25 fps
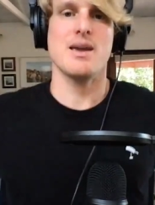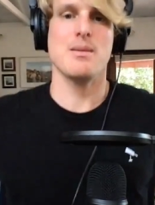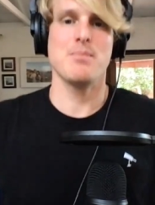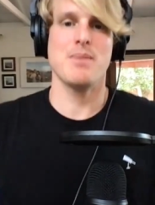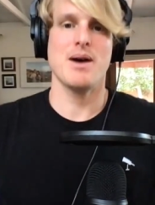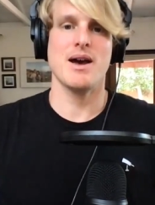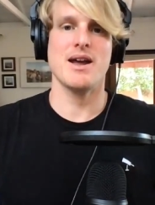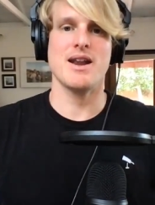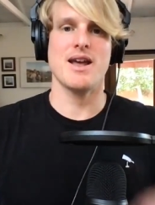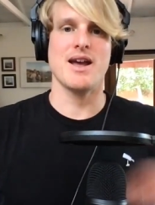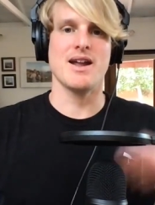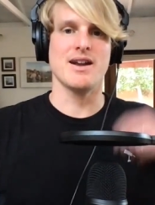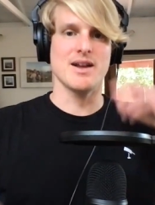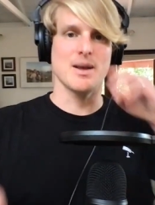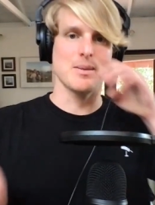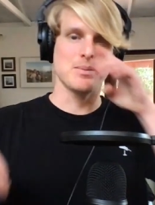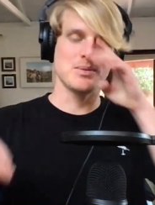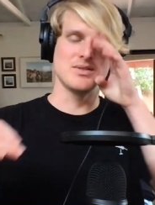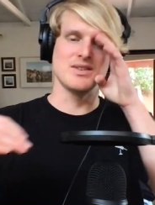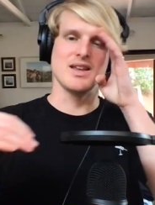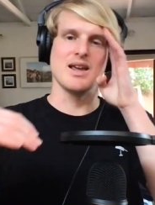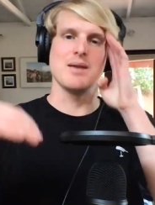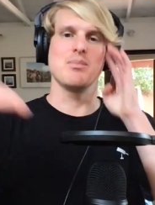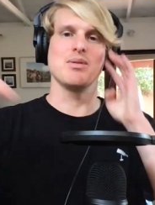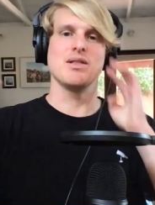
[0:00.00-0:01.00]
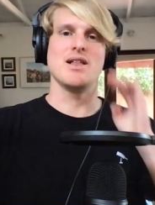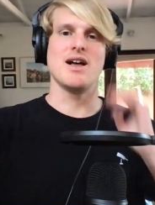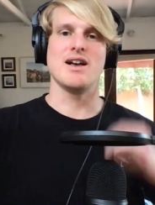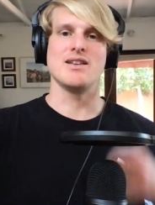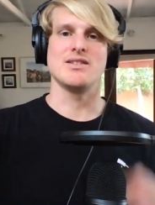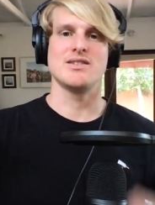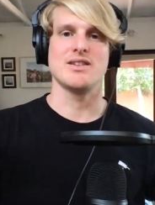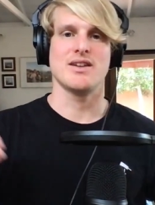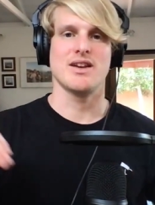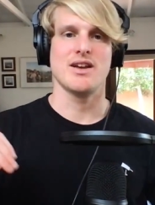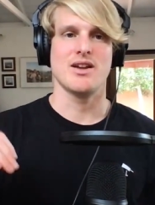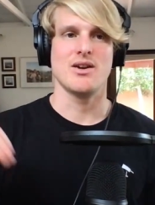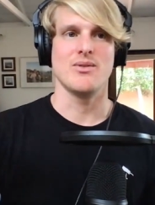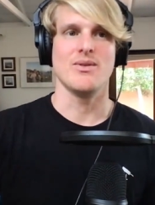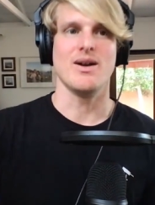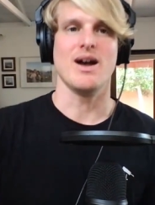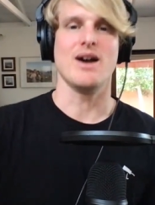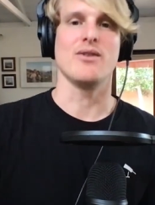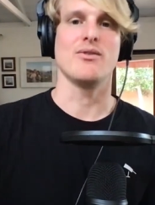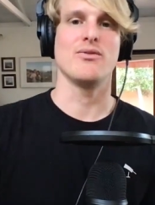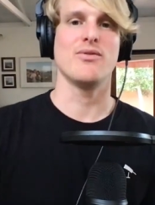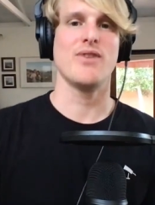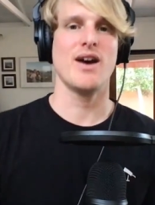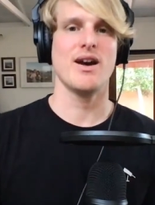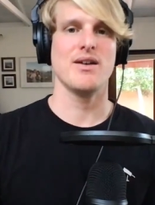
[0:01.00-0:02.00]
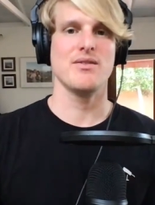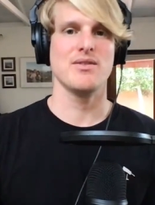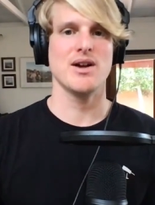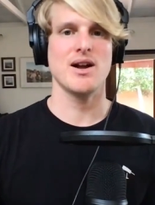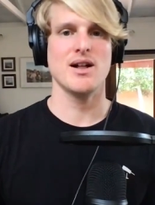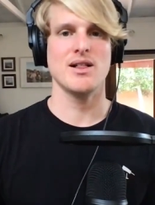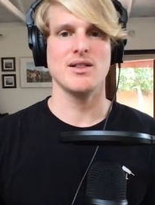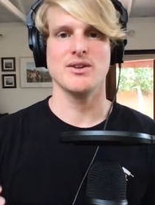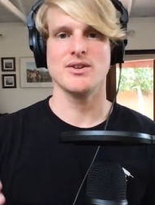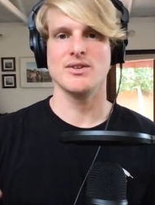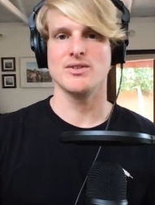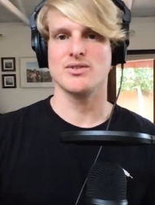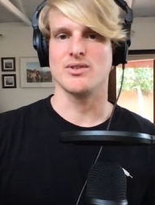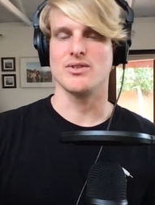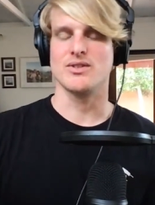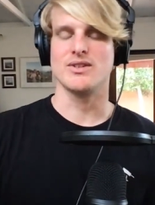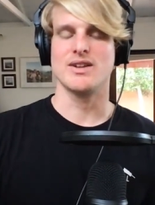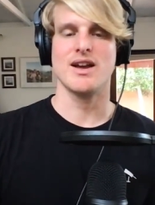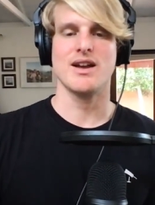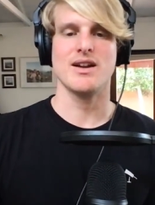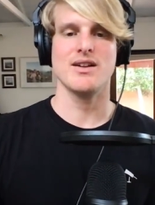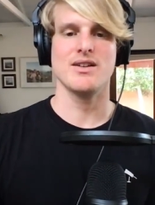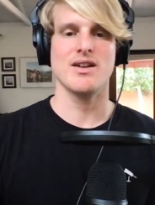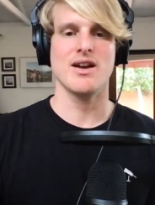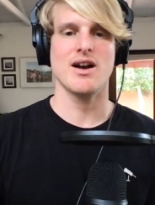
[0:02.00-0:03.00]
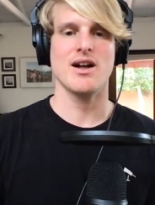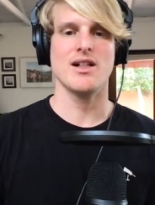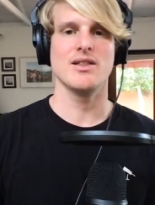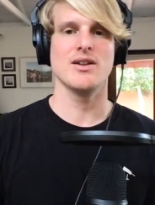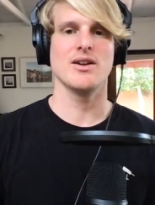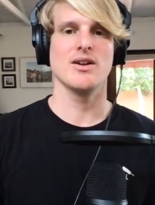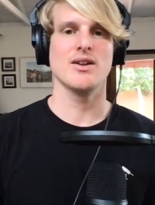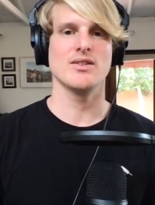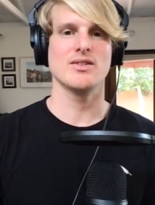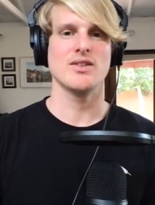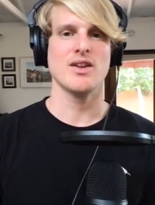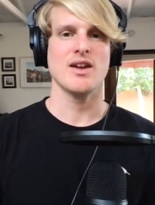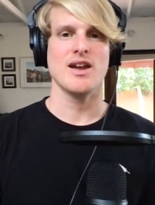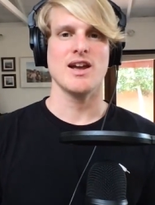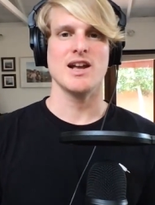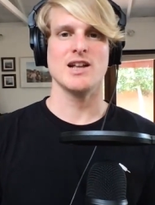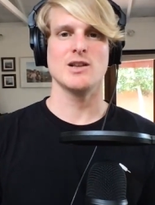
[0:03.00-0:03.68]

It might end up stabilizing at around $5 or $10.